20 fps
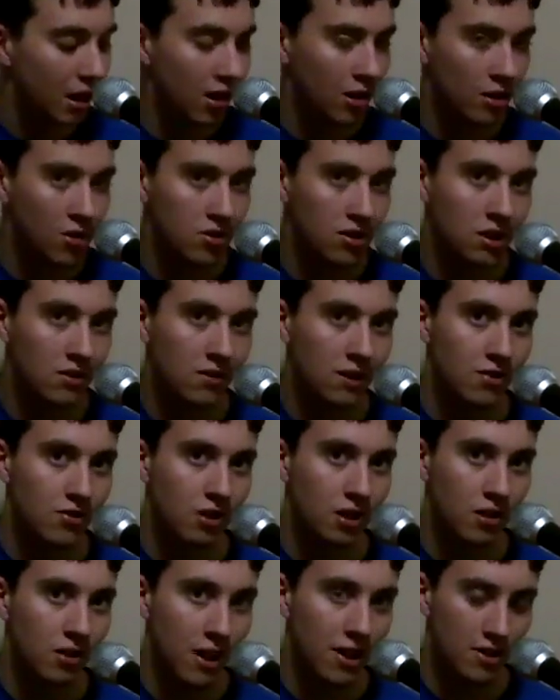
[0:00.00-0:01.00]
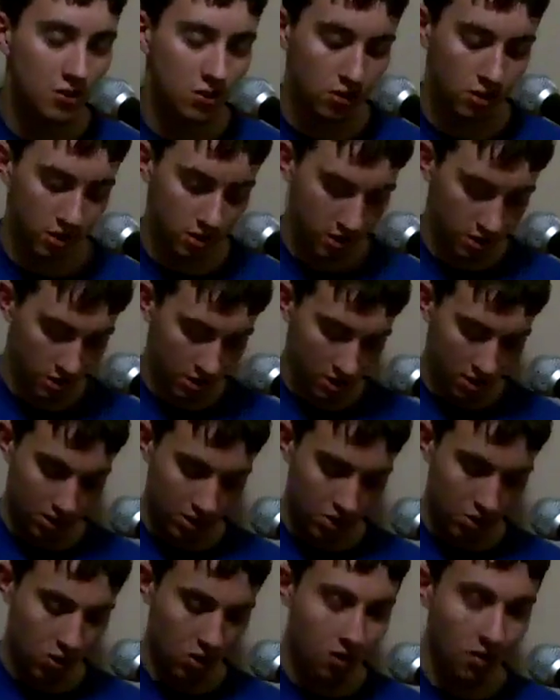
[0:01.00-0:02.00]
acoustic electric classical
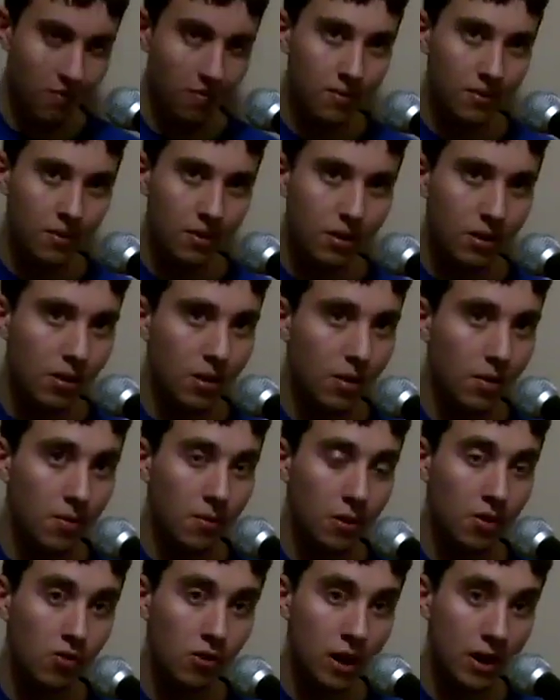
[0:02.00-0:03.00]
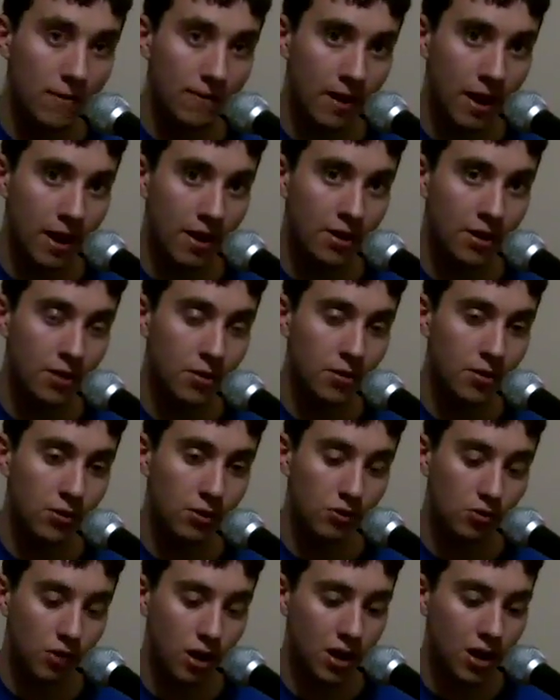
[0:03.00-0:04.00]
guitar. Great value,
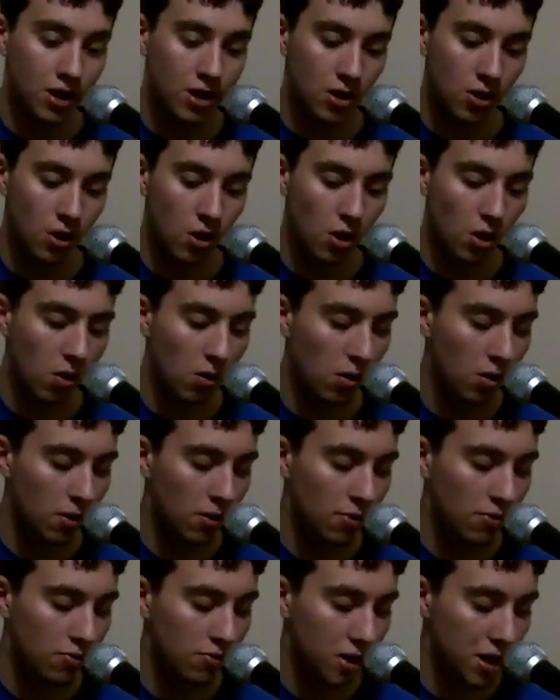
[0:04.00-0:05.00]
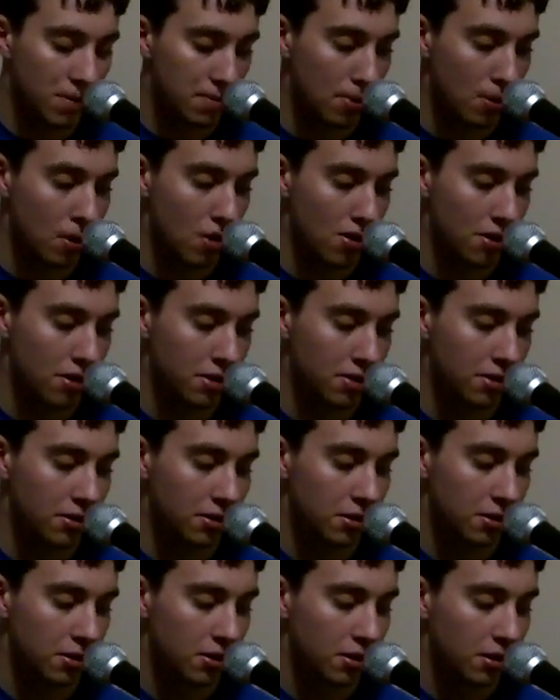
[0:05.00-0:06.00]
great guitar, great bargain.
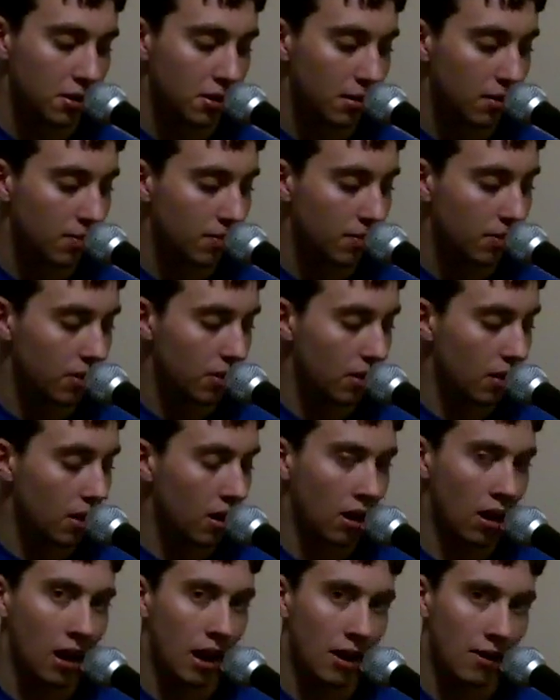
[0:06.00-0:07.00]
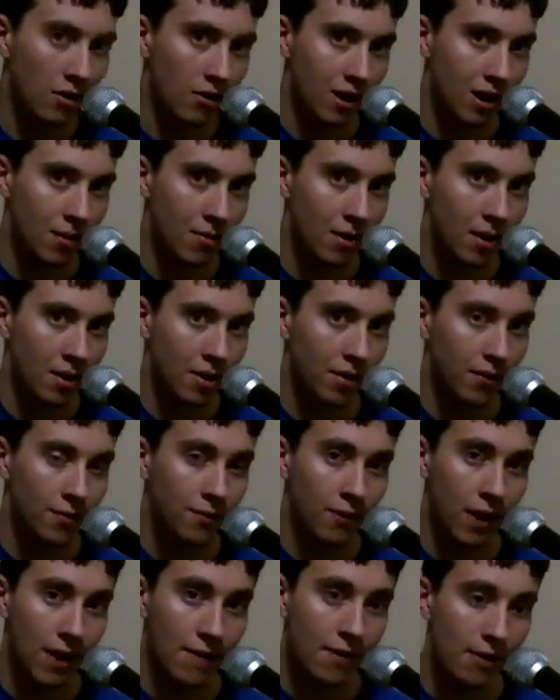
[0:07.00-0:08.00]
Highly
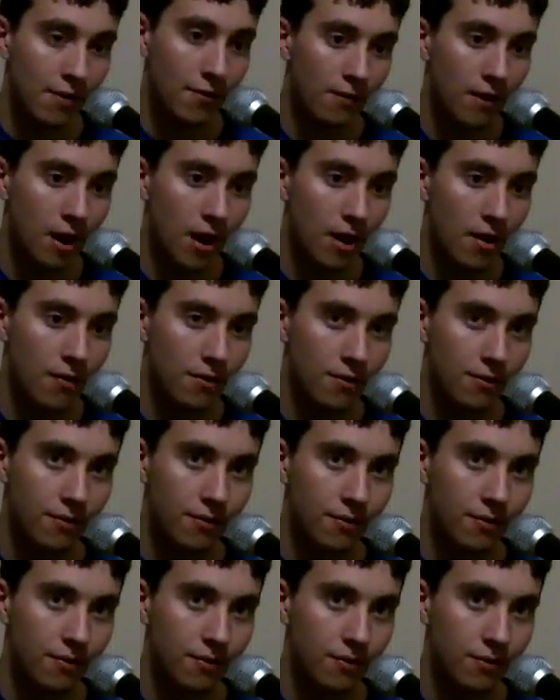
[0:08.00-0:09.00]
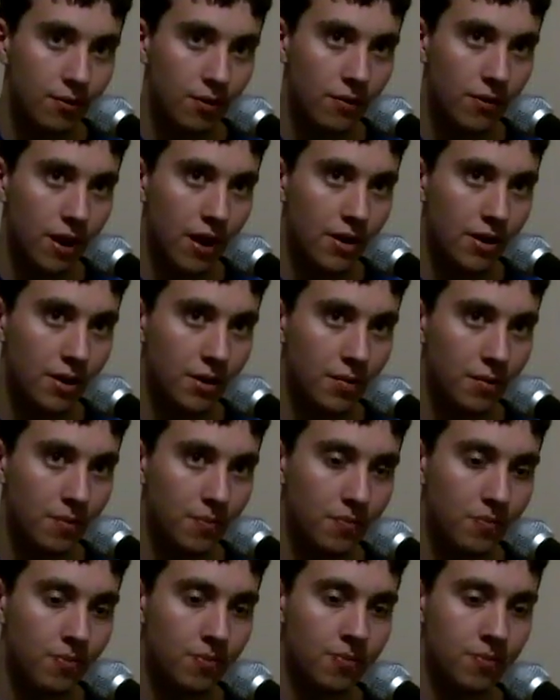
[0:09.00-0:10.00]
recommended. 5 out of 5 for value.
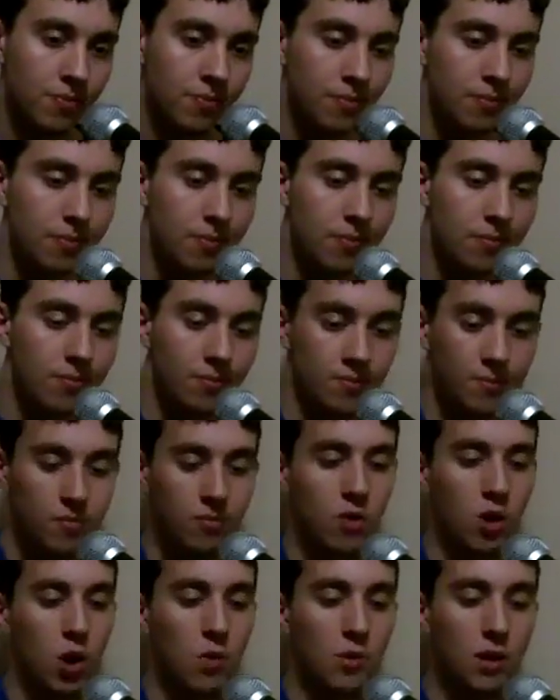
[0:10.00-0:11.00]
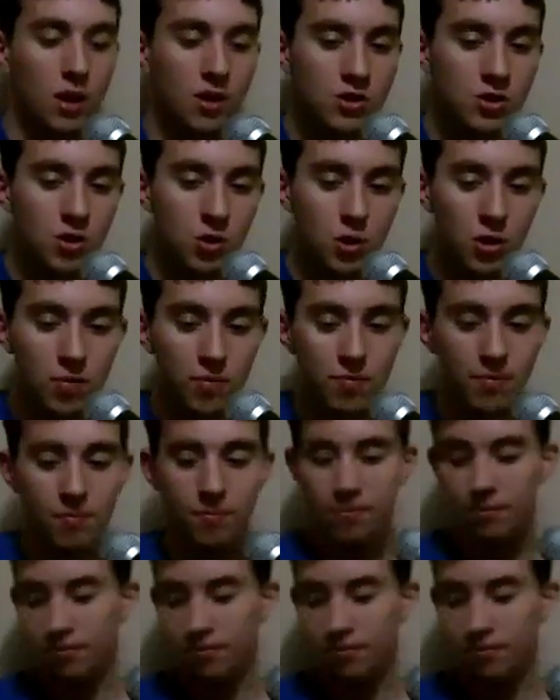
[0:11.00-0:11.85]
Hope you guys enjoyed.